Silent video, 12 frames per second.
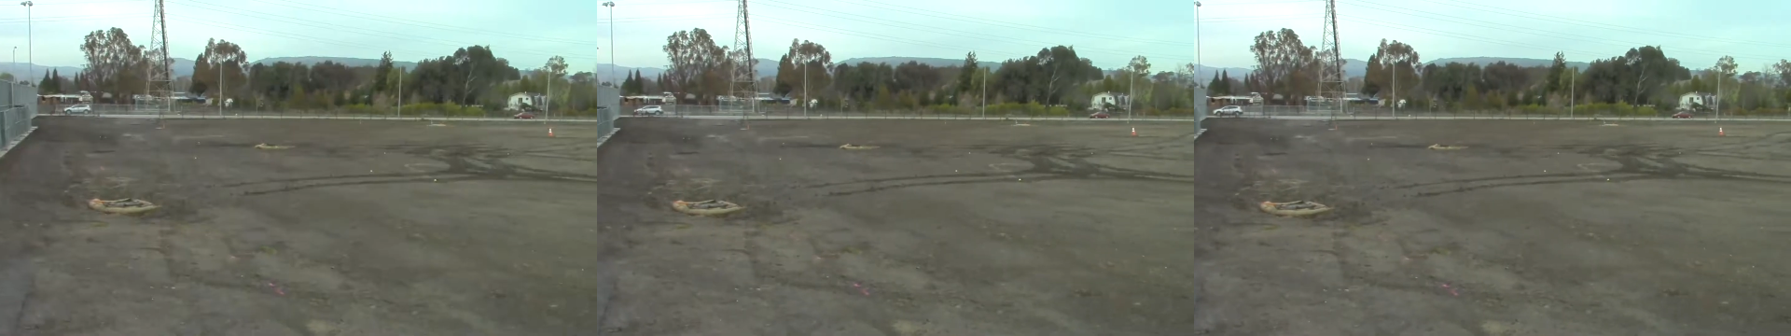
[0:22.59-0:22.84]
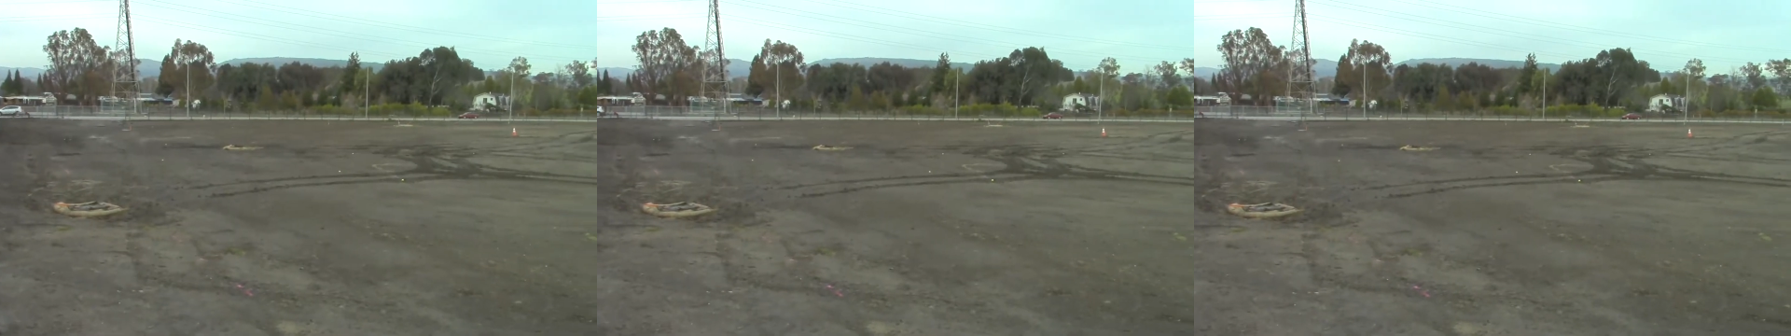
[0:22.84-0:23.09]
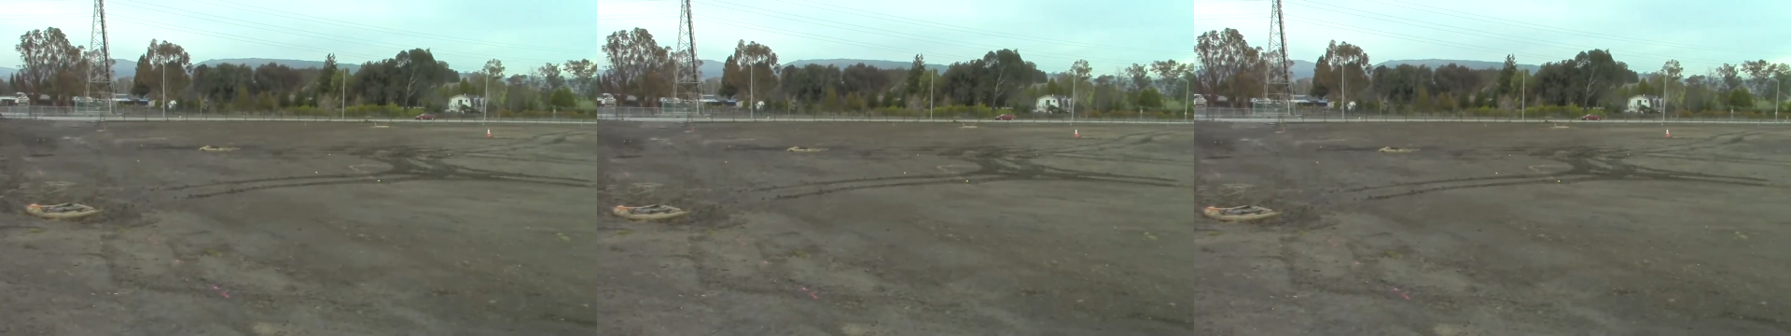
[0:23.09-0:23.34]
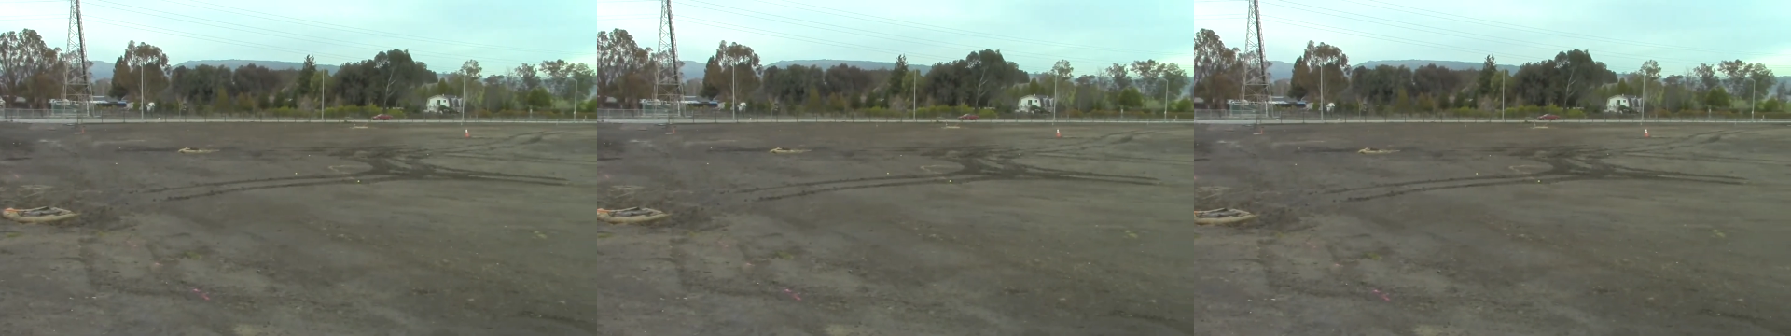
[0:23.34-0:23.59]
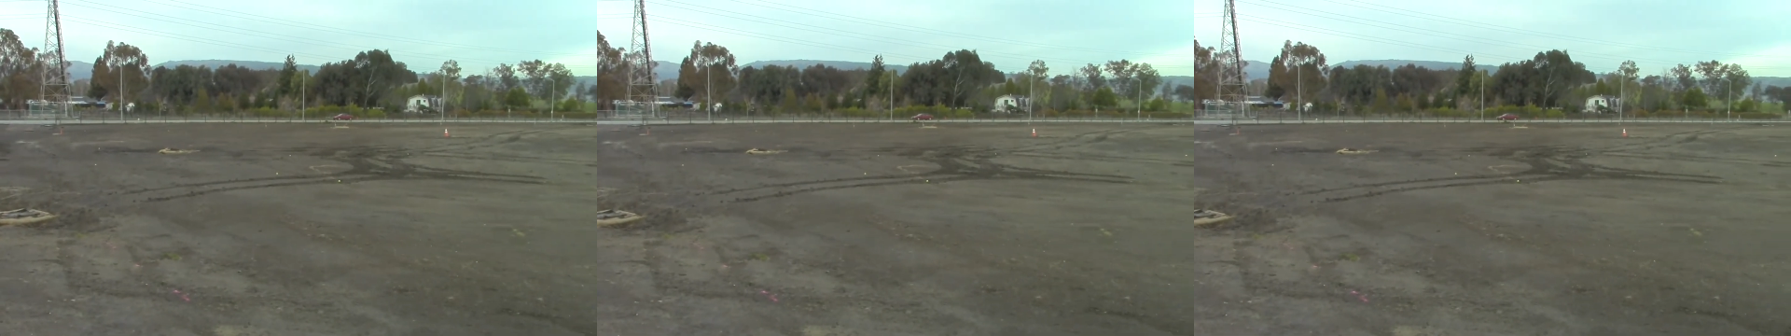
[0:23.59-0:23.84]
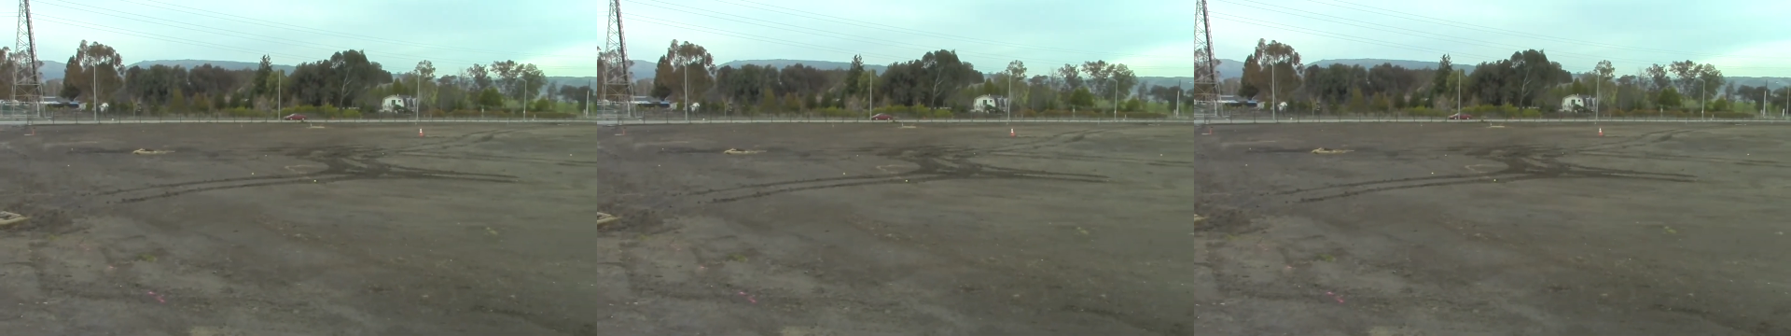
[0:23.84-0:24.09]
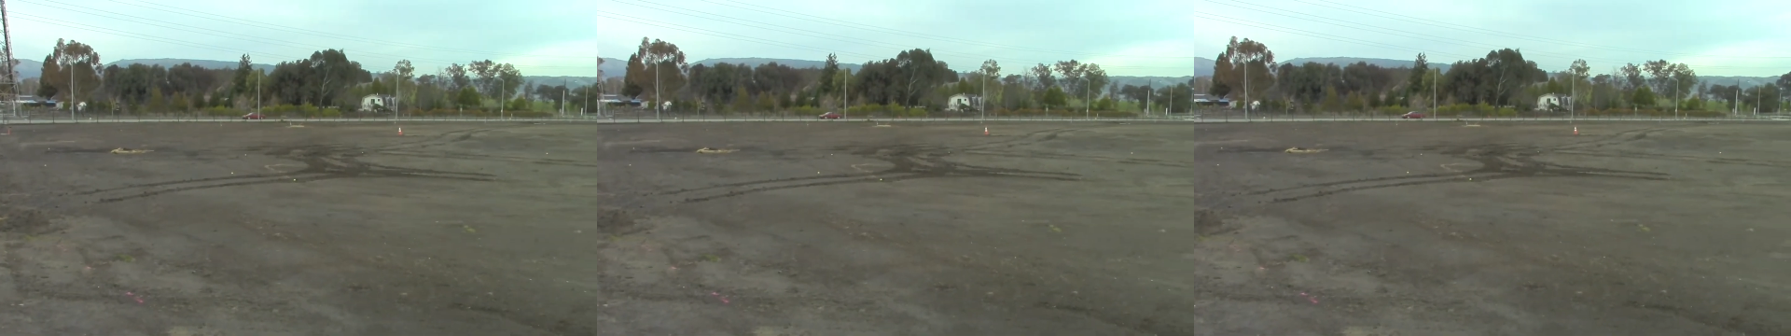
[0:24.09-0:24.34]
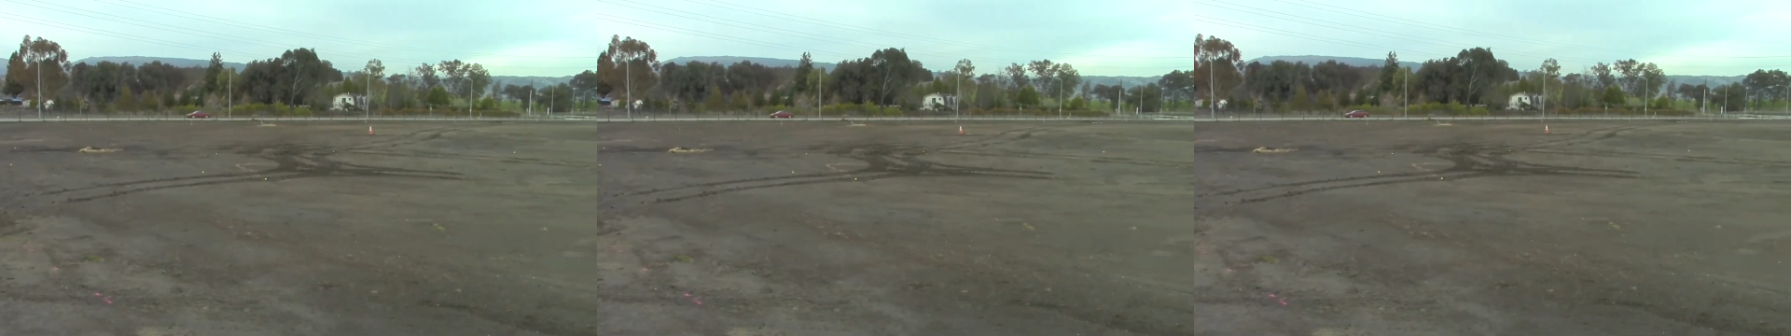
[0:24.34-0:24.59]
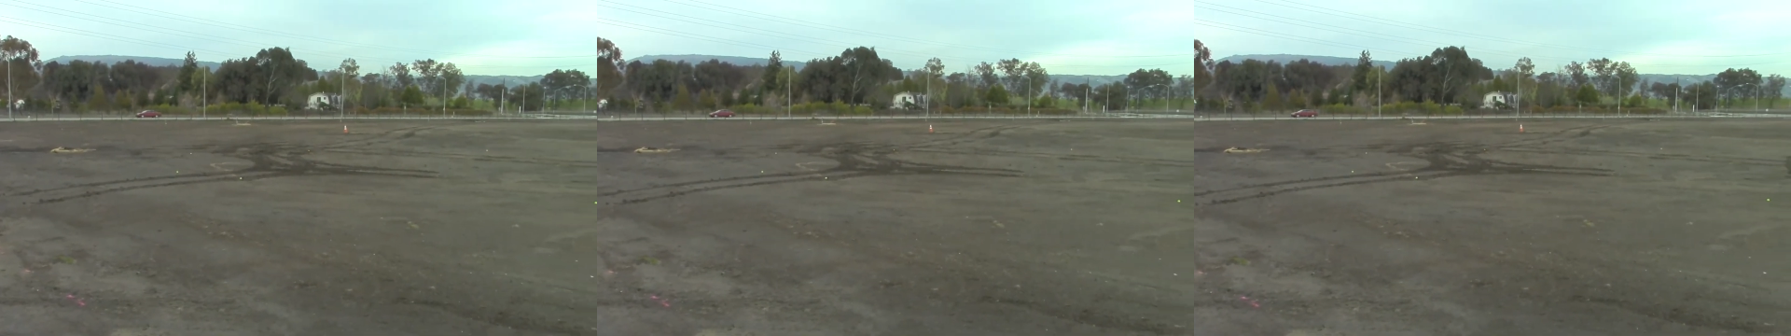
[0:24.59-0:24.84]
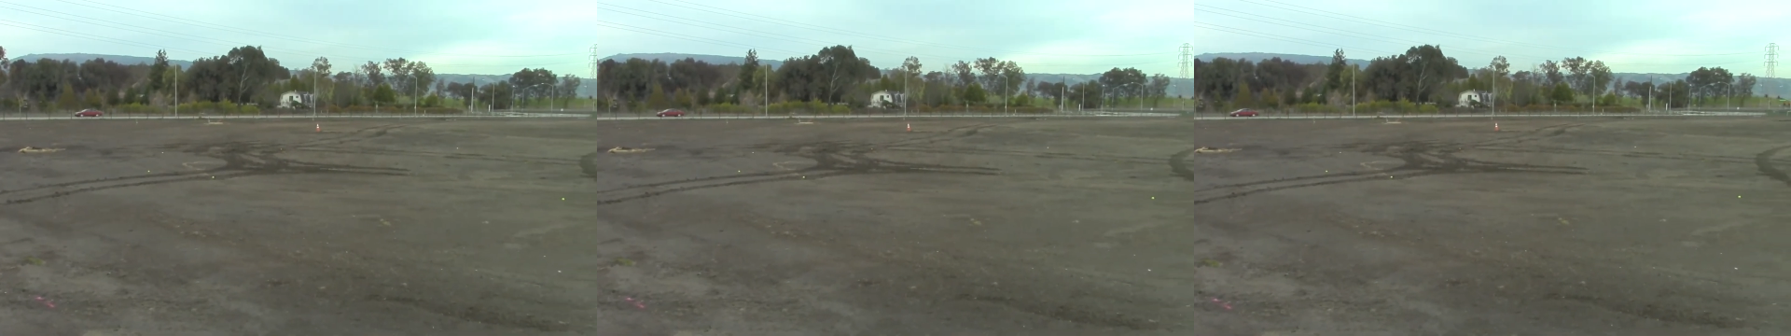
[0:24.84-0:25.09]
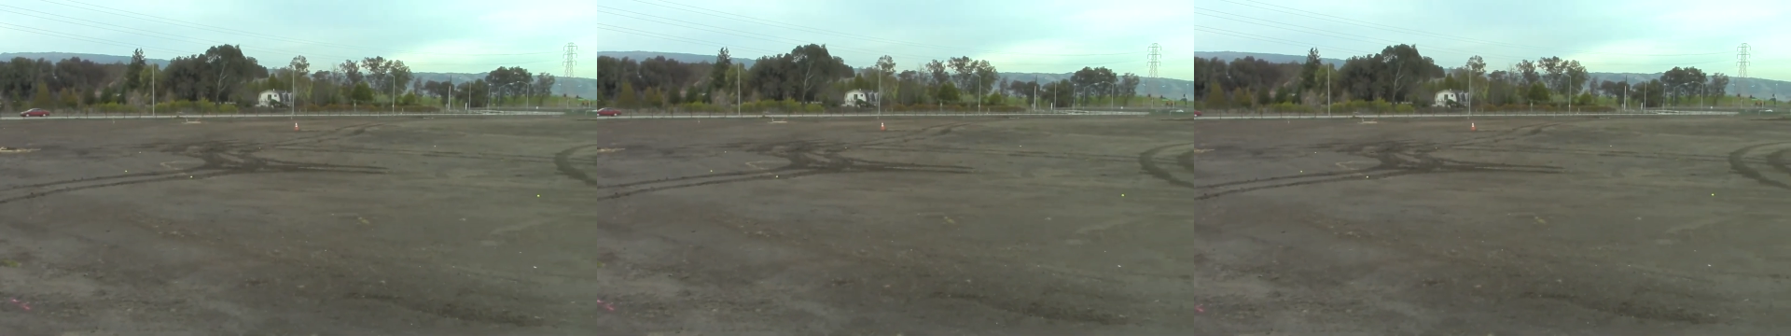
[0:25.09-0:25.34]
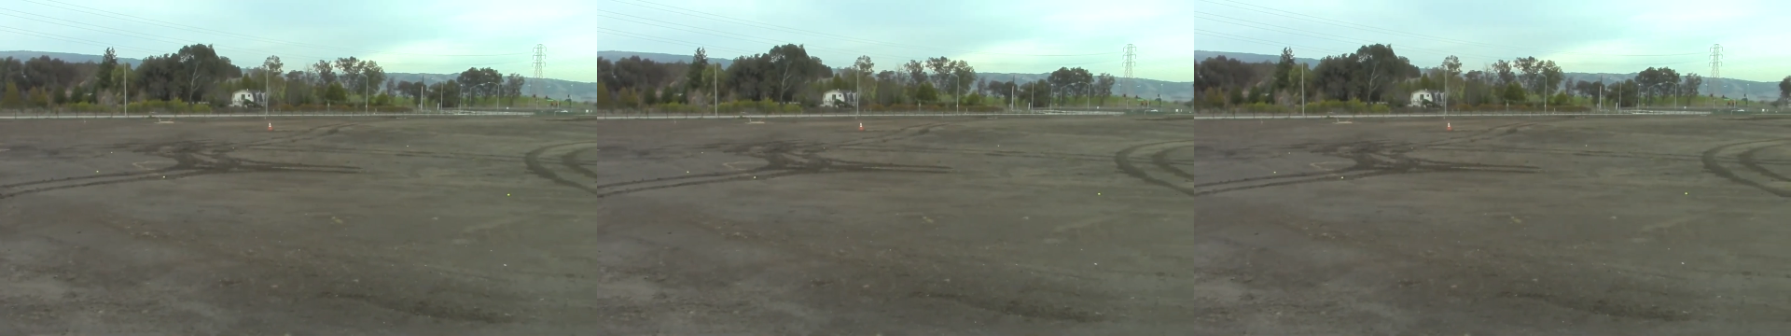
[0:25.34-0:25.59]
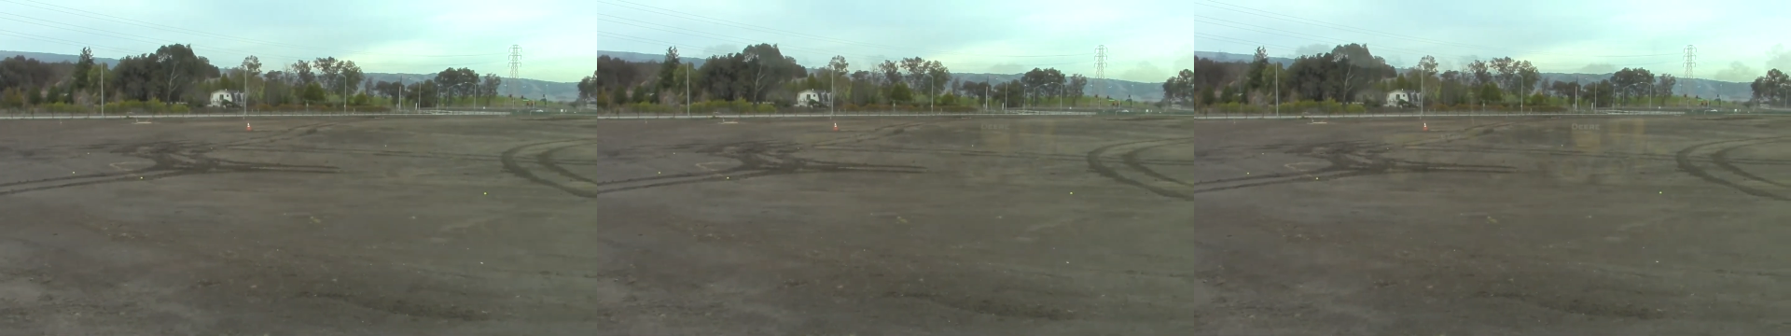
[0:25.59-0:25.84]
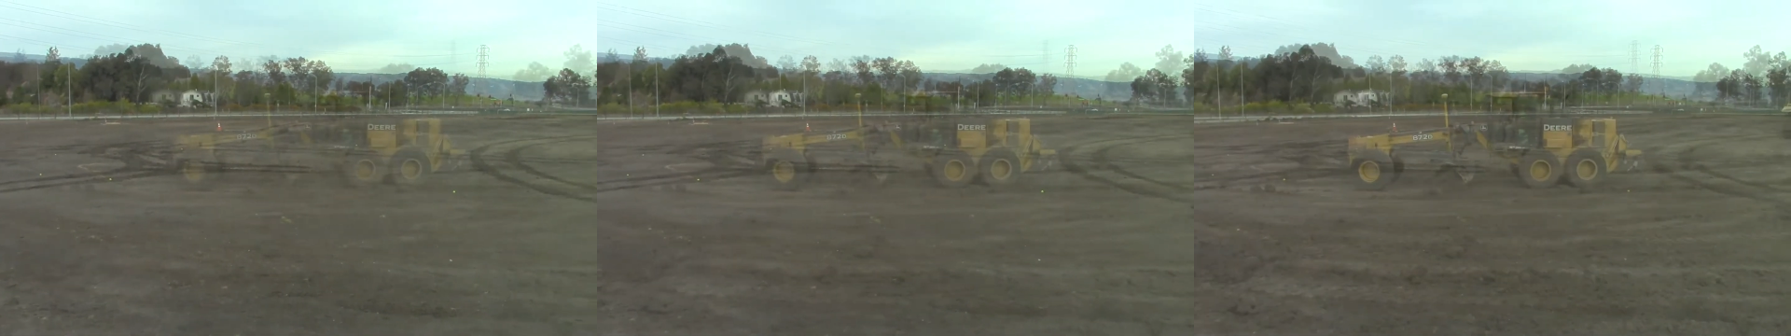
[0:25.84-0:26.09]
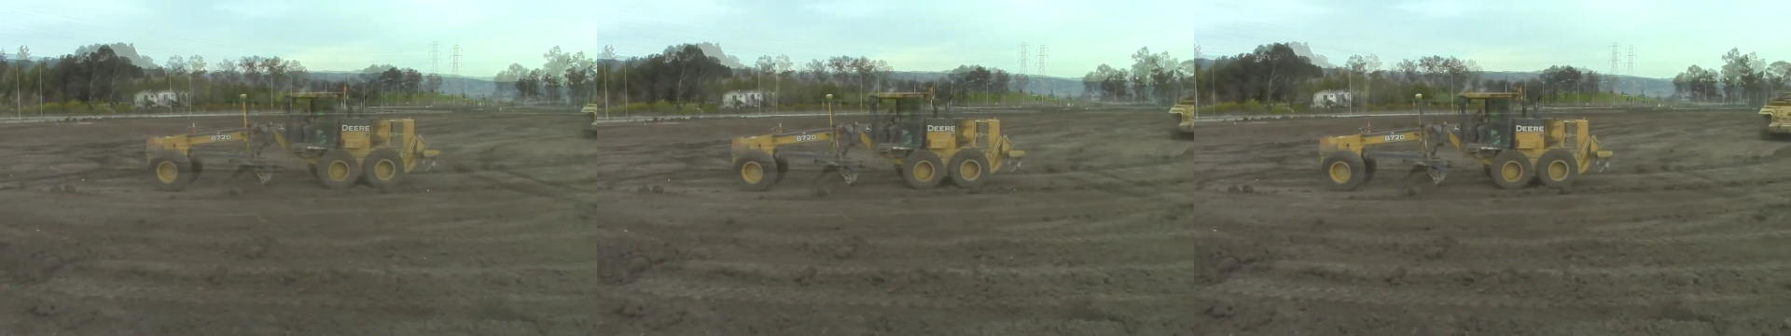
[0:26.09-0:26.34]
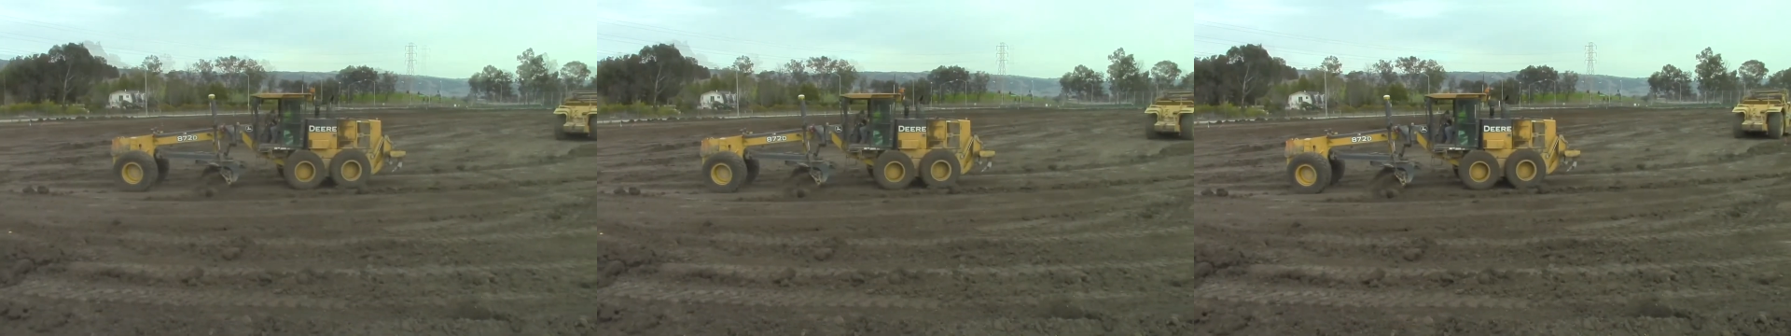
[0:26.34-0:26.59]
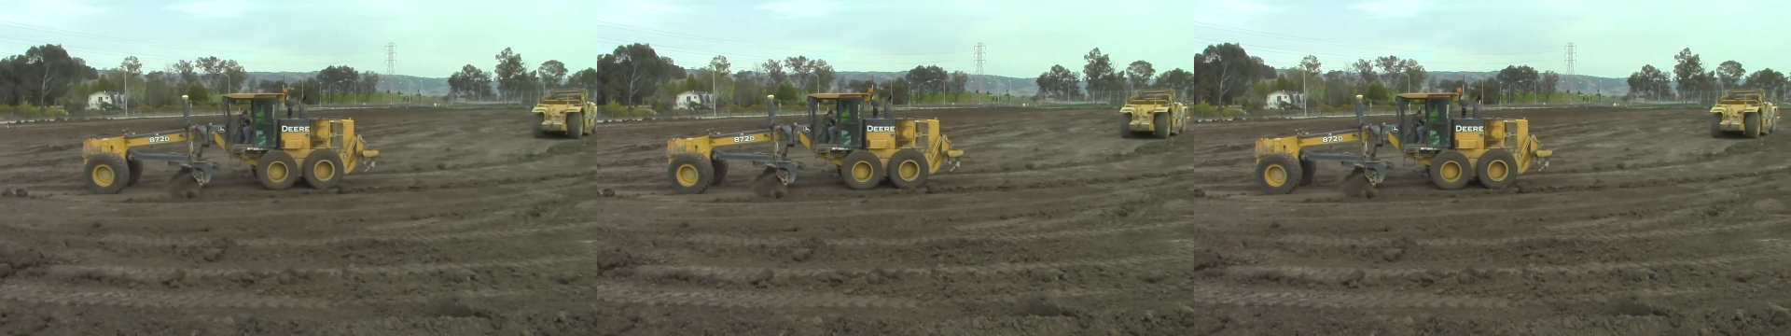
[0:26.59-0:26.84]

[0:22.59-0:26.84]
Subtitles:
Nobody's mouth can be seen.